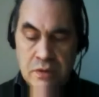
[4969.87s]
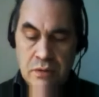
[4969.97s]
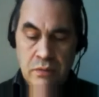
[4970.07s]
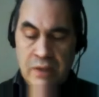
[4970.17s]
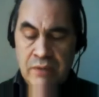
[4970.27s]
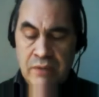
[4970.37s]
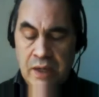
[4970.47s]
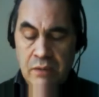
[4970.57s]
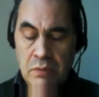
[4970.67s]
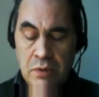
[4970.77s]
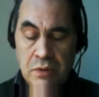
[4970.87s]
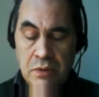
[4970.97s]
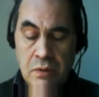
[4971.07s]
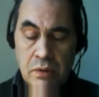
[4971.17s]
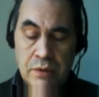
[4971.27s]
whatever kind of we want to call
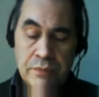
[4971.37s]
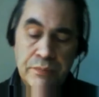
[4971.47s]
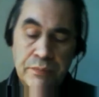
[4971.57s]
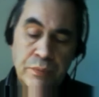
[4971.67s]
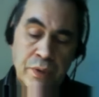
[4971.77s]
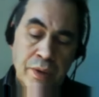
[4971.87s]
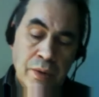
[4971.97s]
it. Mm-hmm.